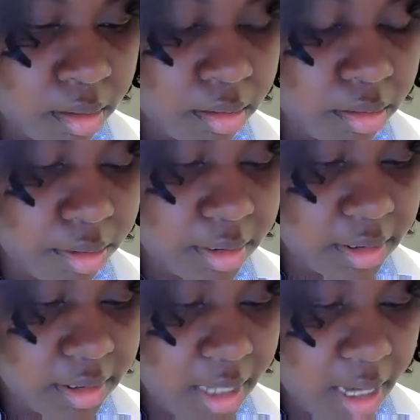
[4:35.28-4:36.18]
During
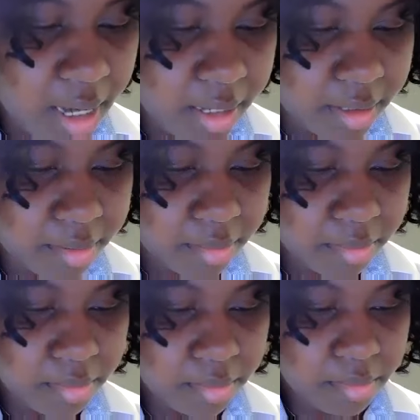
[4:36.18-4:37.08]
this
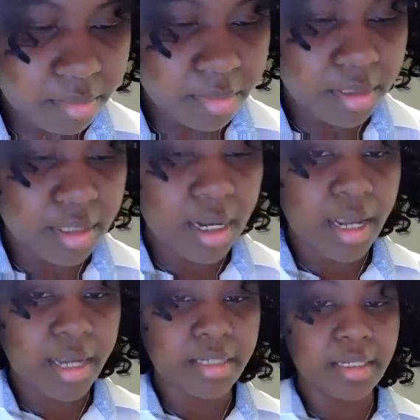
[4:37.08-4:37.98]
time, the
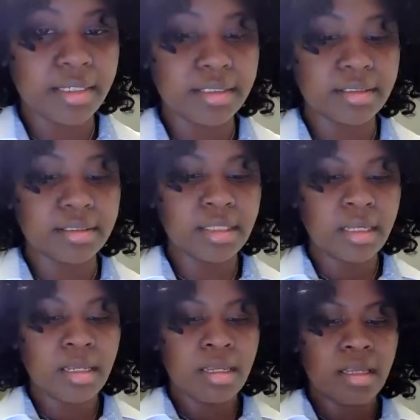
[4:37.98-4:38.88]
client is
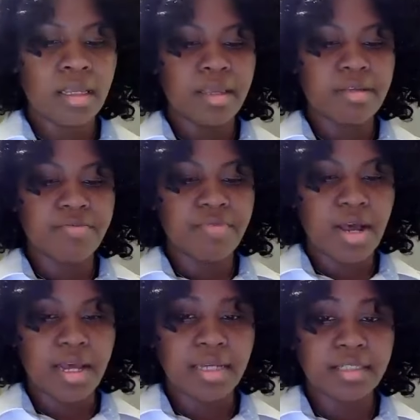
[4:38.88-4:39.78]

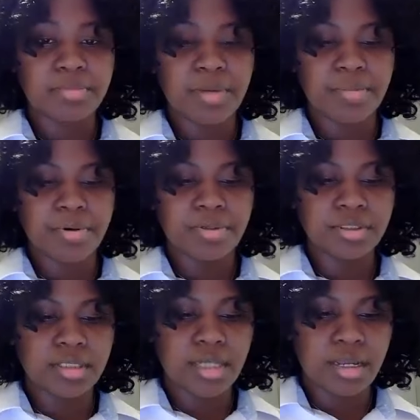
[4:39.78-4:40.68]
advised by
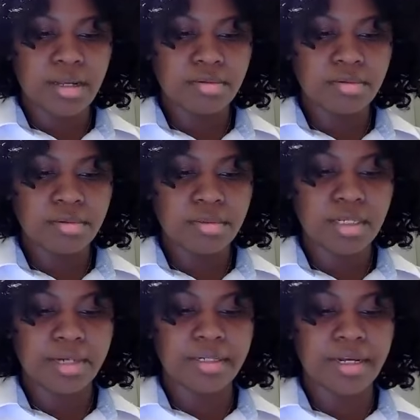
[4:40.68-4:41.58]
personnel.
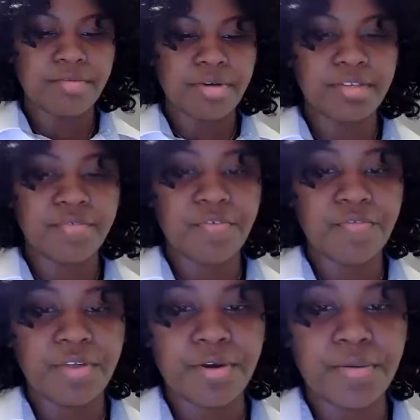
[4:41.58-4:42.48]
They are directed for
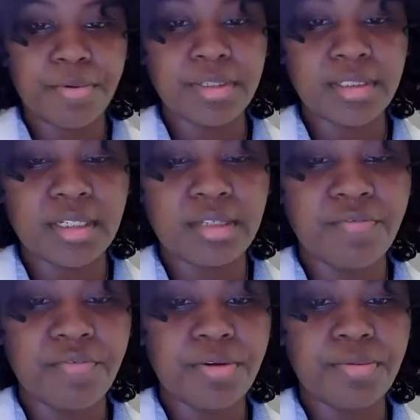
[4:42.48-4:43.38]
fingerprinting. The
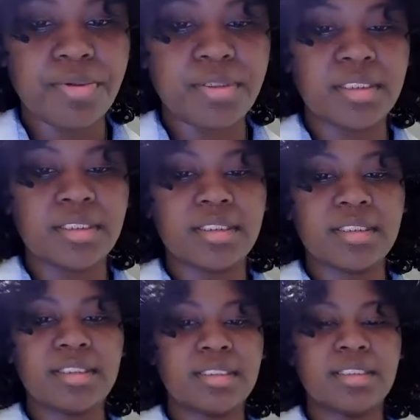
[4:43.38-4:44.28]
fingerprinting
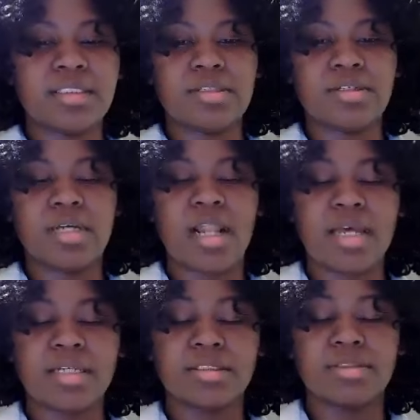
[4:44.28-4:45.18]
just assists certain
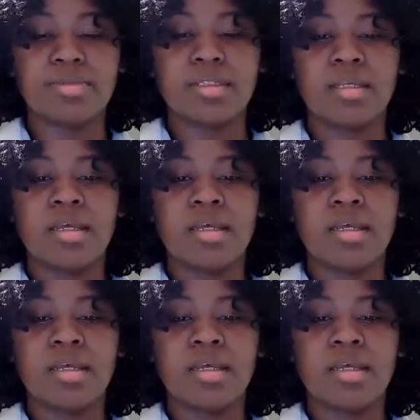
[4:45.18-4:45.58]
clients with